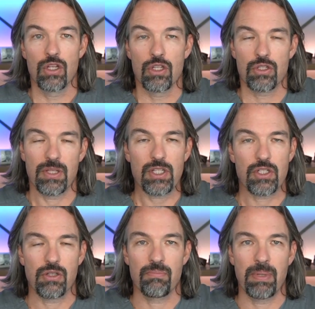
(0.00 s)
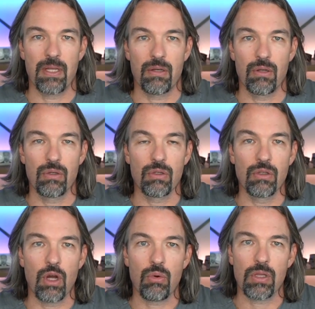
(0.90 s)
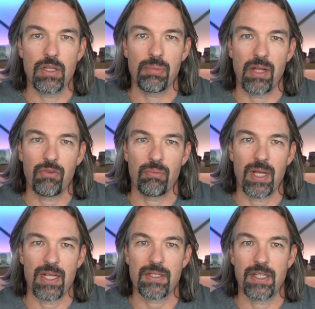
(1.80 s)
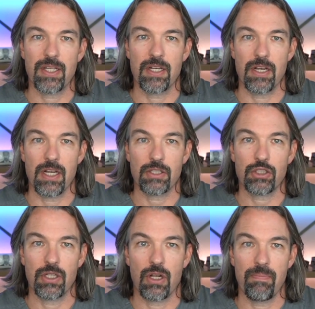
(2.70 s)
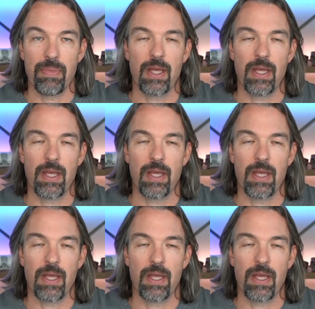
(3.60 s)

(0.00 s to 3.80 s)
So this has been lower lid blepharoplasty in a nutshell.